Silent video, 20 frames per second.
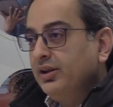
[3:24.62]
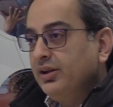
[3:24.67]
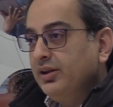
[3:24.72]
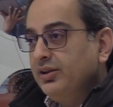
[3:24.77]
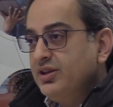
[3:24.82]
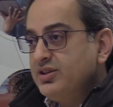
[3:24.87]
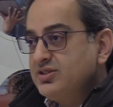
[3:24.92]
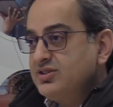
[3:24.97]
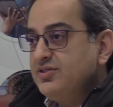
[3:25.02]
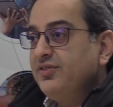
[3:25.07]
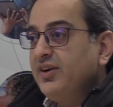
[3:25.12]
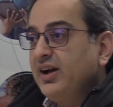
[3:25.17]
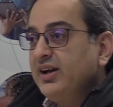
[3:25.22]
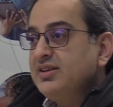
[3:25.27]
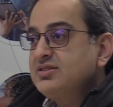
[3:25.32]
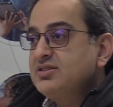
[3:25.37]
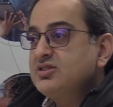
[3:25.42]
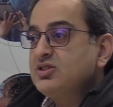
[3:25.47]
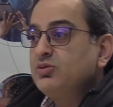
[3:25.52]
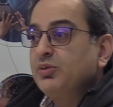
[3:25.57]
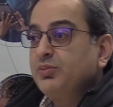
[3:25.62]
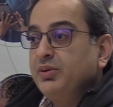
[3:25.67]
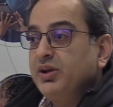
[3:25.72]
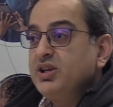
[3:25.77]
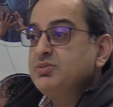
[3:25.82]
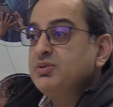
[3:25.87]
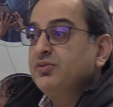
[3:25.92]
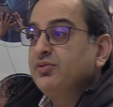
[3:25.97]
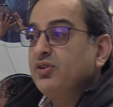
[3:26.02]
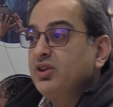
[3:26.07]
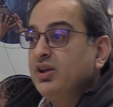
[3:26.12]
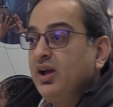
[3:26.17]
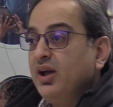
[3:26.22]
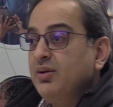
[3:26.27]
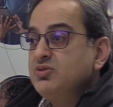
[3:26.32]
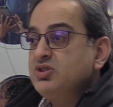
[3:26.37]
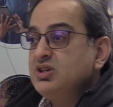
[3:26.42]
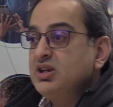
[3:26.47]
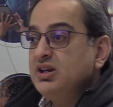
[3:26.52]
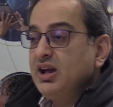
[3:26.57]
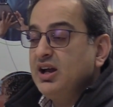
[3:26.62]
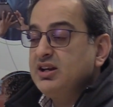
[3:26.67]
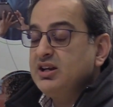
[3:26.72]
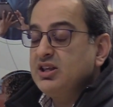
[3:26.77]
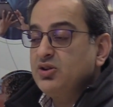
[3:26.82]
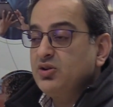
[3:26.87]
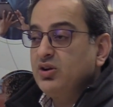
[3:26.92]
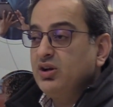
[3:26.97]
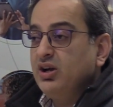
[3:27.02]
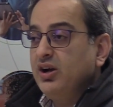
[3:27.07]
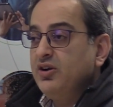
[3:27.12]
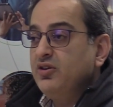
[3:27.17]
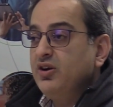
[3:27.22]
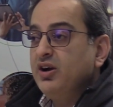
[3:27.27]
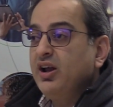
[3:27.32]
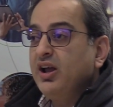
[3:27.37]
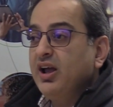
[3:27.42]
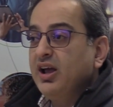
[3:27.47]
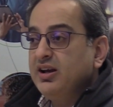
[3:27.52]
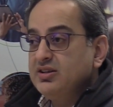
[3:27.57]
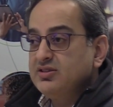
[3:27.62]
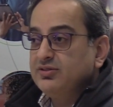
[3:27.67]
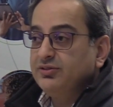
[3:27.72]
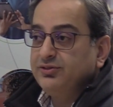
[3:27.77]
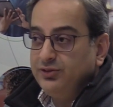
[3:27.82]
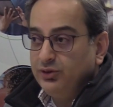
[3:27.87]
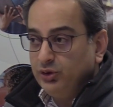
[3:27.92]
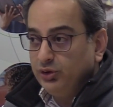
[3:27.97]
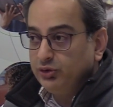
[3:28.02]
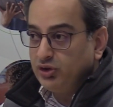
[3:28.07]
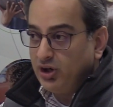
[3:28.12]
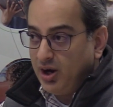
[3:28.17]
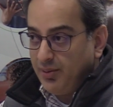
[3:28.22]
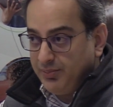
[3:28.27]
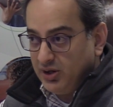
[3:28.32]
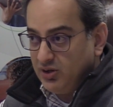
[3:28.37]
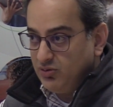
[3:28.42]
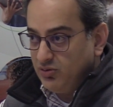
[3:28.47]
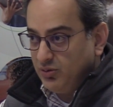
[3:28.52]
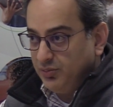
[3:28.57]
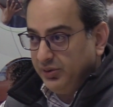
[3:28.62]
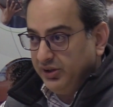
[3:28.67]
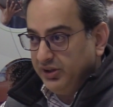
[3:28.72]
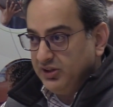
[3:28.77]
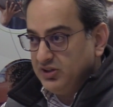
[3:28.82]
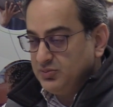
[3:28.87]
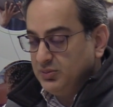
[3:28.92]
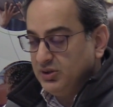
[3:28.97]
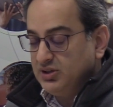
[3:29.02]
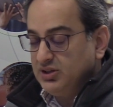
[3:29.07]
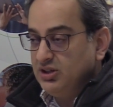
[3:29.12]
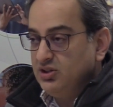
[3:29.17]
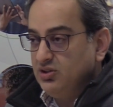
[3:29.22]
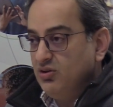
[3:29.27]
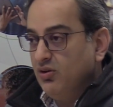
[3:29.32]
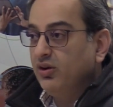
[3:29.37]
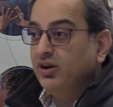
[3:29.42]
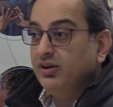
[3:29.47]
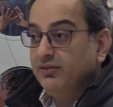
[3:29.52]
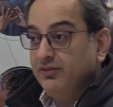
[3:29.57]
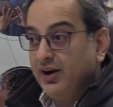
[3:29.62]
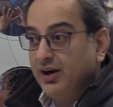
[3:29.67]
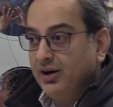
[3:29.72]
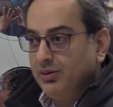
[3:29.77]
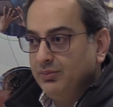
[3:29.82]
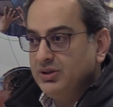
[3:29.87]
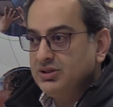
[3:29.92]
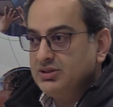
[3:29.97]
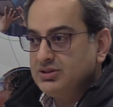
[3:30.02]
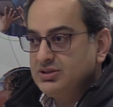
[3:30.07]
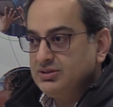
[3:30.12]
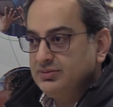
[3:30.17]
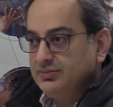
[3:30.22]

This device is the replacement for the MC9300 and is a full drop-in replacement in your environment.